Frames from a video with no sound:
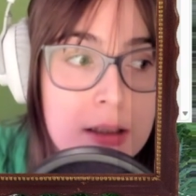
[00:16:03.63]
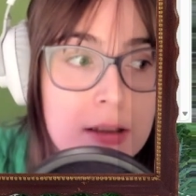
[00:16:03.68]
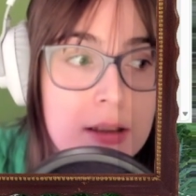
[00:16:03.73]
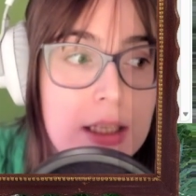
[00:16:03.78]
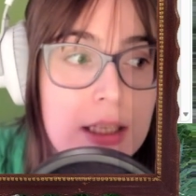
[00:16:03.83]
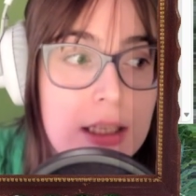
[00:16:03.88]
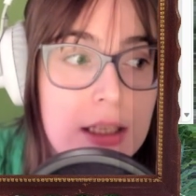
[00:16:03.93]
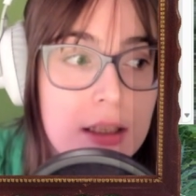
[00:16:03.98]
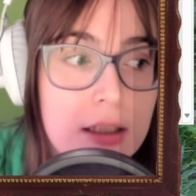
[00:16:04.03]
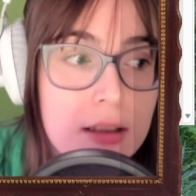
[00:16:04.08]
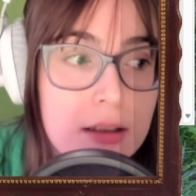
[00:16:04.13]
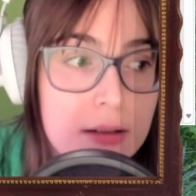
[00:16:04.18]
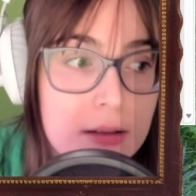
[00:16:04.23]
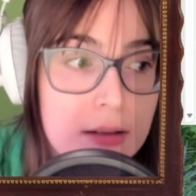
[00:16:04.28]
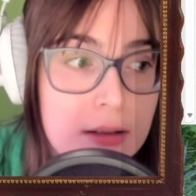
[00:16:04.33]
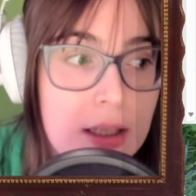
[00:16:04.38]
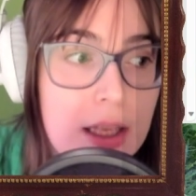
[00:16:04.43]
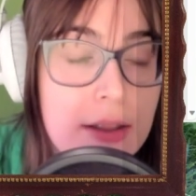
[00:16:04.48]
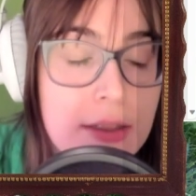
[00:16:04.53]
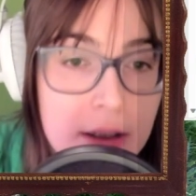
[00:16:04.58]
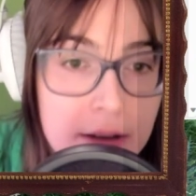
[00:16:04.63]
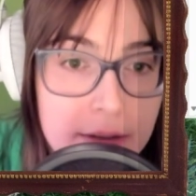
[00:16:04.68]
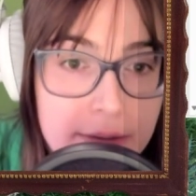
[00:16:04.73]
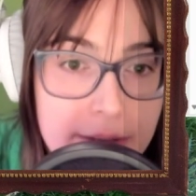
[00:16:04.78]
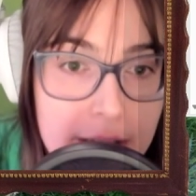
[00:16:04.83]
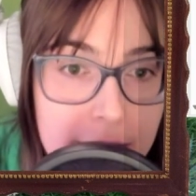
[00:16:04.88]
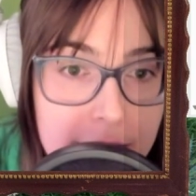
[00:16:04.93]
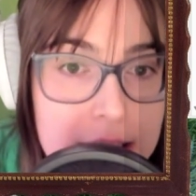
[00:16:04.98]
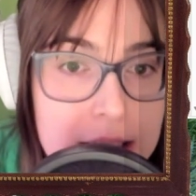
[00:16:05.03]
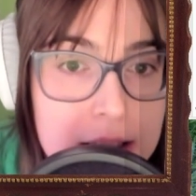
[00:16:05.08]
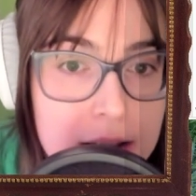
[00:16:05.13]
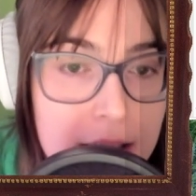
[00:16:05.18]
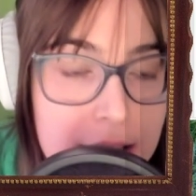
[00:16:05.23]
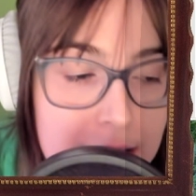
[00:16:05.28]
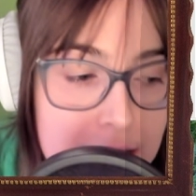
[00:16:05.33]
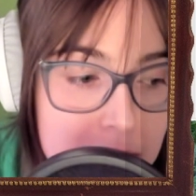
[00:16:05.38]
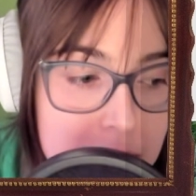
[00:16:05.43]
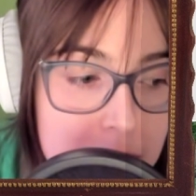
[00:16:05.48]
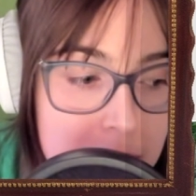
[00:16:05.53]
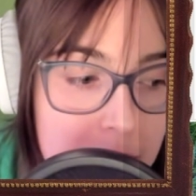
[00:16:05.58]
like, in the very
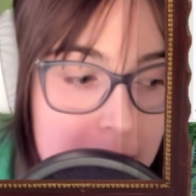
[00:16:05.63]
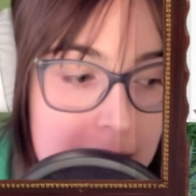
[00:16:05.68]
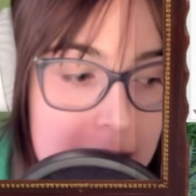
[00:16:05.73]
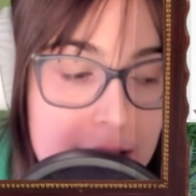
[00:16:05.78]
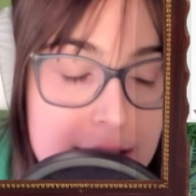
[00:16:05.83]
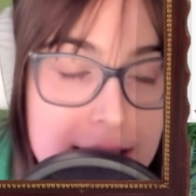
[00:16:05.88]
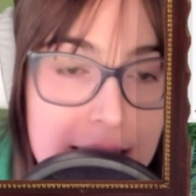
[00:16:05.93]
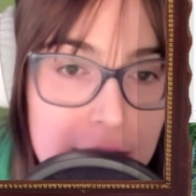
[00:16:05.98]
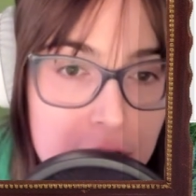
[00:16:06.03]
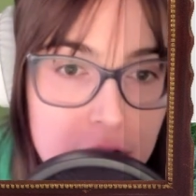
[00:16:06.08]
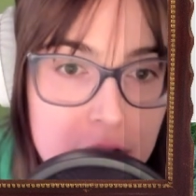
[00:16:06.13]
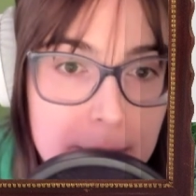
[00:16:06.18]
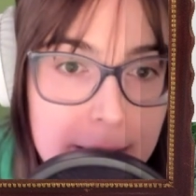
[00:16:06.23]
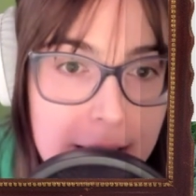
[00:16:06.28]
late 20th century.